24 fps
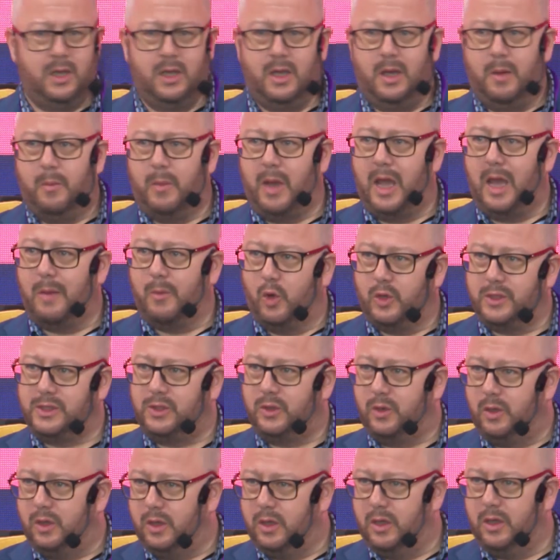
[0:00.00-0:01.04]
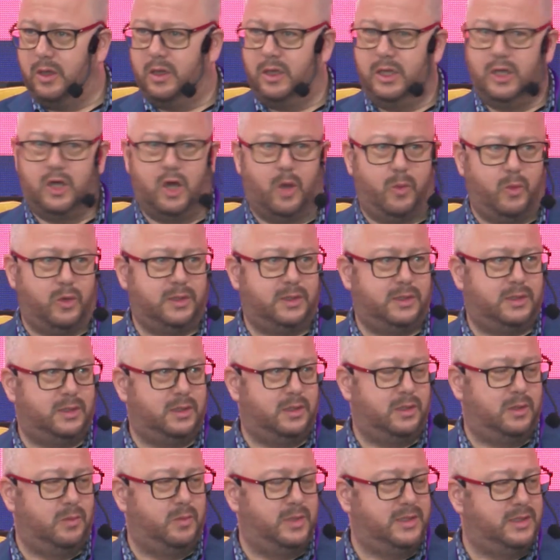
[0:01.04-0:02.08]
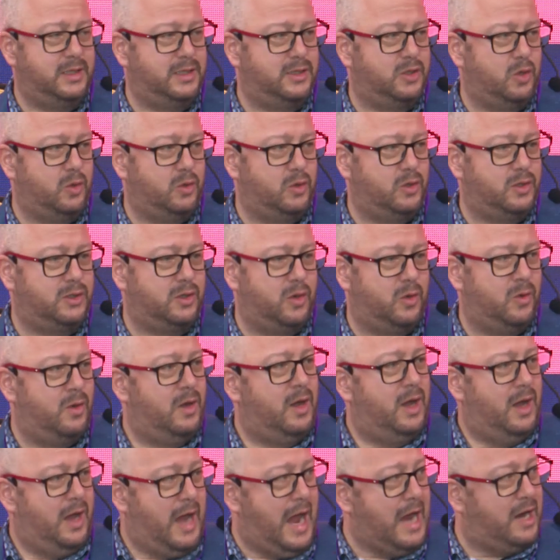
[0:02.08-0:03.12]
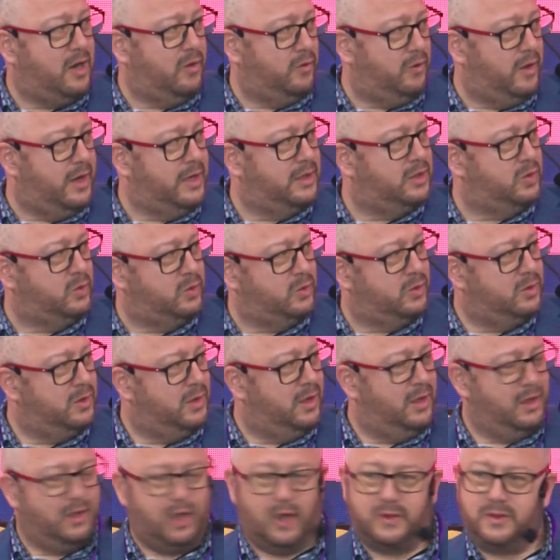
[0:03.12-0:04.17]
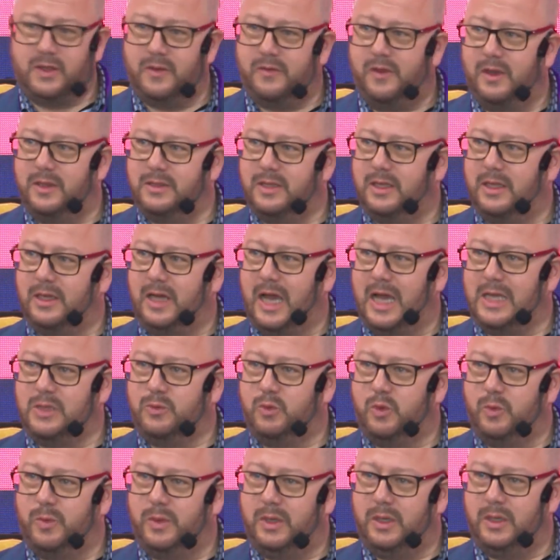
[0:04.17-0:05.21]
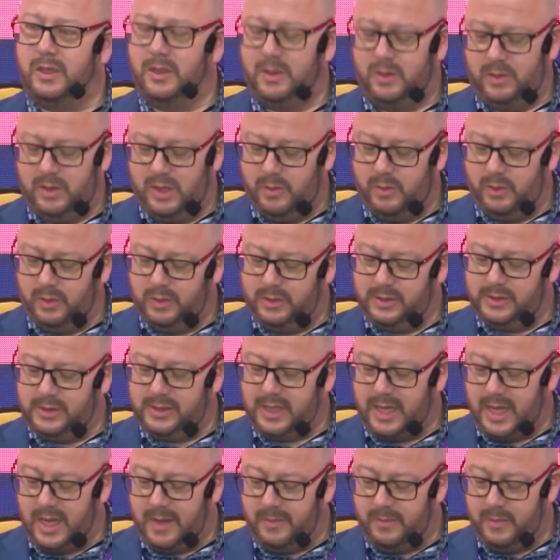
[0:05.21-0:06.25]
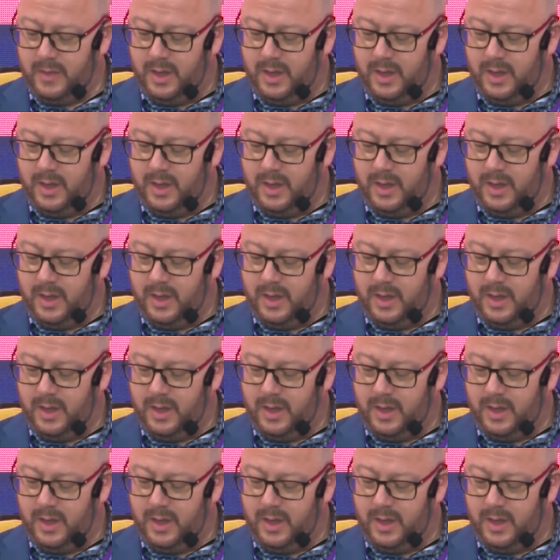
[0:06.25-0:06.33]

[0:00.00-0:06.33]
but I'm also an e-commerce business owner, so I can relate to lots of things that the guys will be able to say.